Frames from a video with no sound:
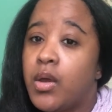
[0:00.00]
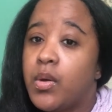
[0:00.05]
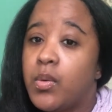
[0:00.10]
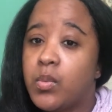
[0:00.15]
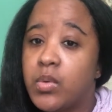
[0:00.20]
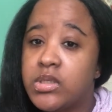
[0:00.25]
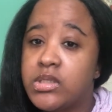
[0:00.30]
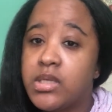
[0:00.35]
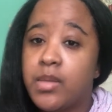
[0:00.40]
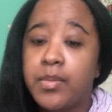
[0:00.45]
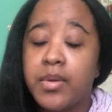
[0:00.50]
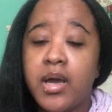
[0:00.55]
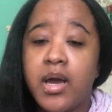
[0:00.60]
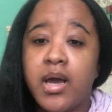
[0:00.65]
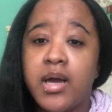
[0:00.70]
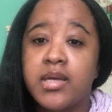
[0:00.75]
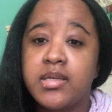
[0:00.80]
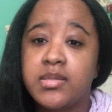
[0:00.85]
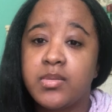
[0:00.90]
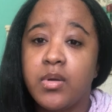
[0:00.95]
what's up
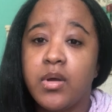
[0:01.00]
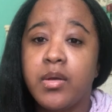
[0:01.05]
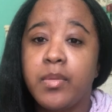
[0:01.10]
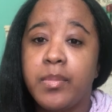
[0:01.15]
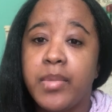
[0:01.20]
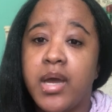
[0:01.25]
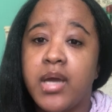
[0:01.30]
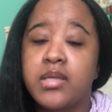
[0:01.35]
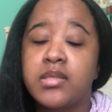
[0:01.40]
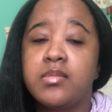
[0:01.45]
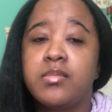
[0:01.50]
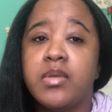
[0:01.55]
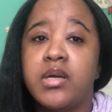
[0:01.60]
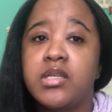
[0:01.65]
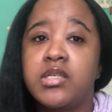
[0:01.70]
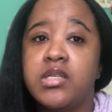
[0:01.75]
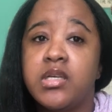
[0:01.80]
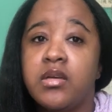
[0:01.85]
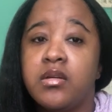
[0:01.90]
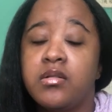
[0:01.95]
guys, welcome back to my
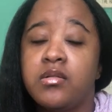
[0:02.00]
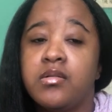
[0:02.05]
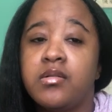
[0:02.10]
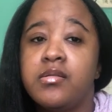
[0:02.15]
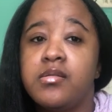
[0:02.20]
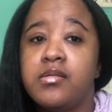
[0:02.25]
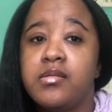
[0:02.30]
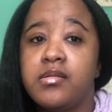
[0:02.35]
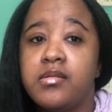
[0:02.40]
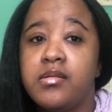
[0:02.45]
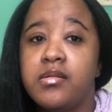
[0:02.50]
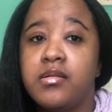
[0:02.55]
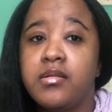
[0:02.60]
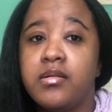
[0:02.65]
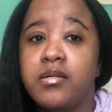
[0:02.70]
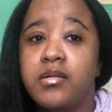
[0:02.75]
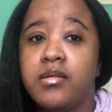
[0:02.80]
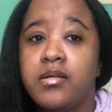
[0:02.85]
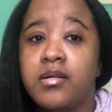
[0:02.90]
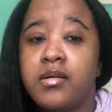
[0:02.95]
channel.
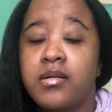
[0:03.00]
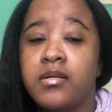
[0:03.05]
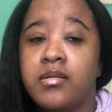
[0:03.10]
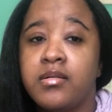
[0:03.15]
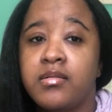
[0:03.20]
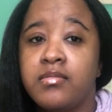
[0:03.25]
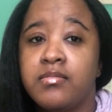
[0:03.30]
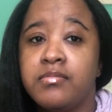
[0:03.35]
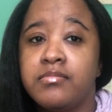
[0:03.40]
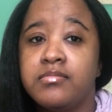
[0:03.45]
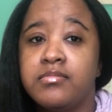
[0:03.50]
Um,